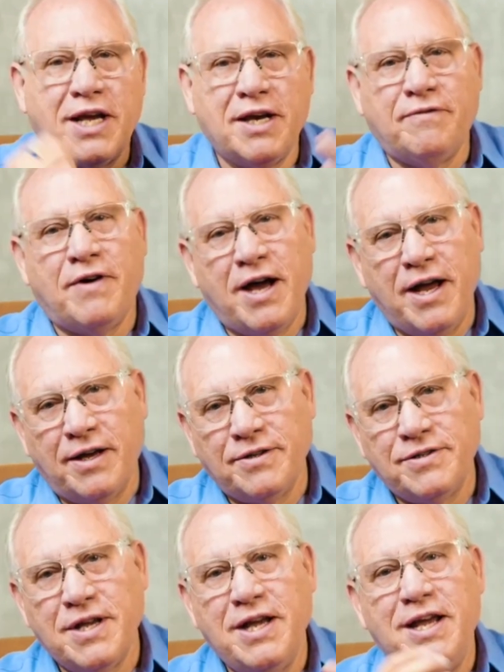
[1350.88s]
negative
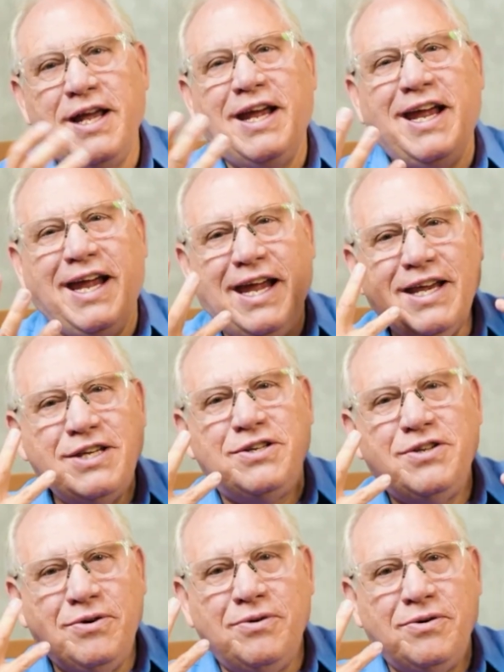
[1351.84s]
ions
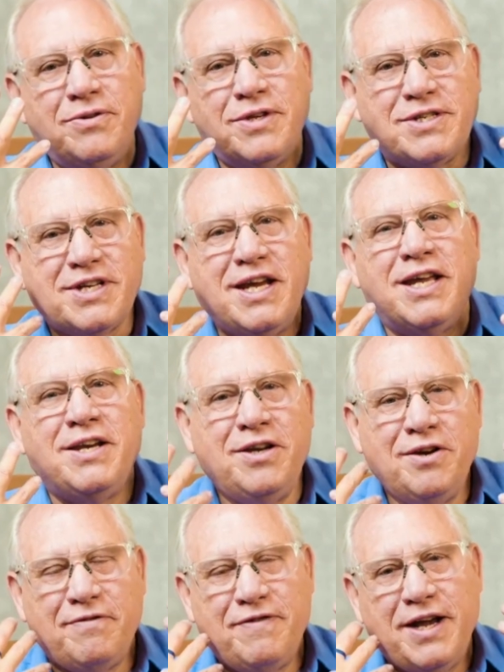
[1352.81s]
into the skin
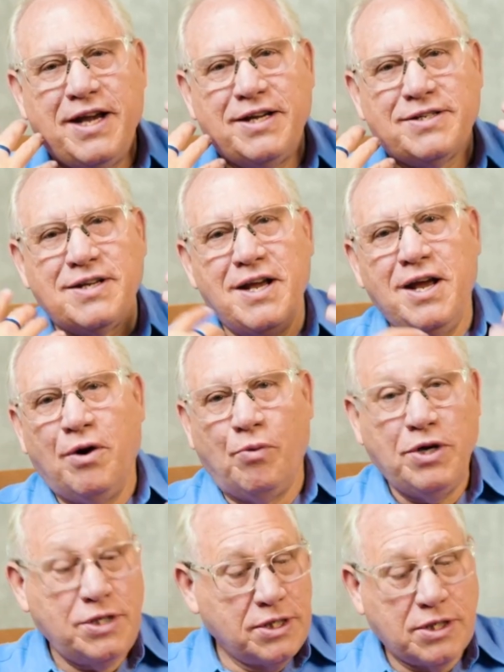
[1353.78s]
in your face,
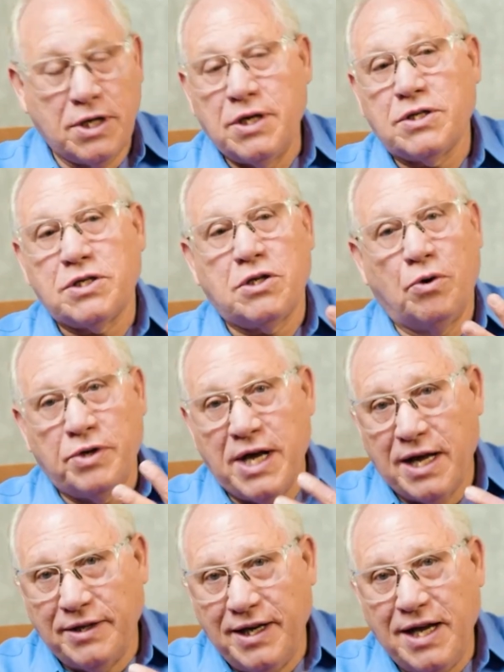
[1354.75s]
which is going to slow
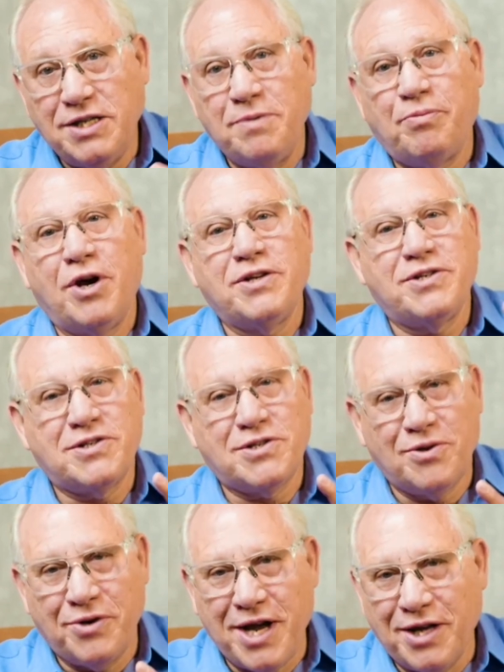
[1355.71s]
down the aging process,
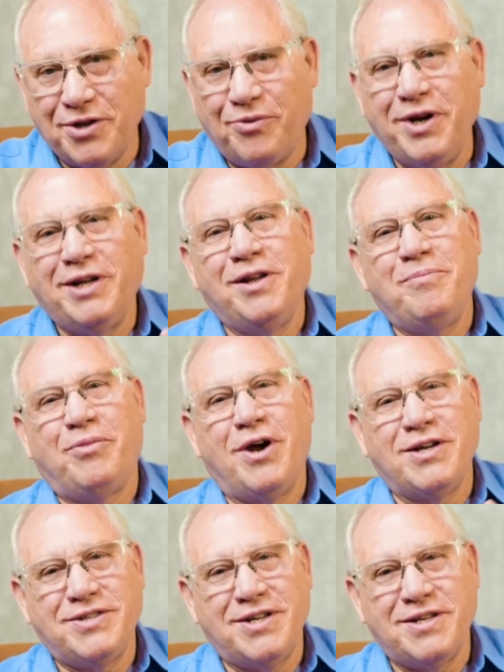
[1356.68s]
slow down the wrinkling
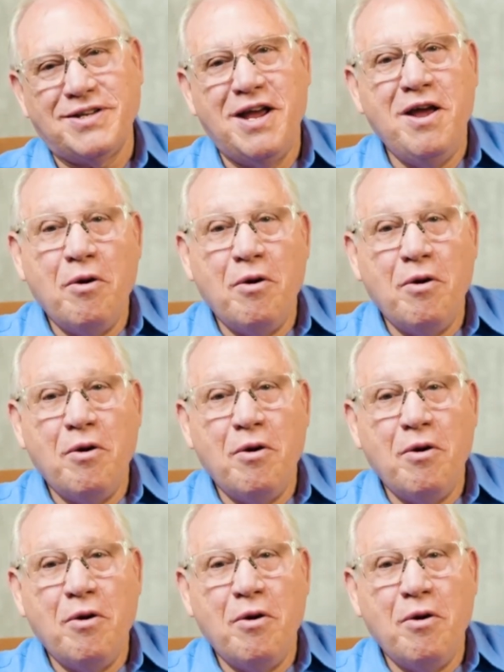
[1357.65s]
process,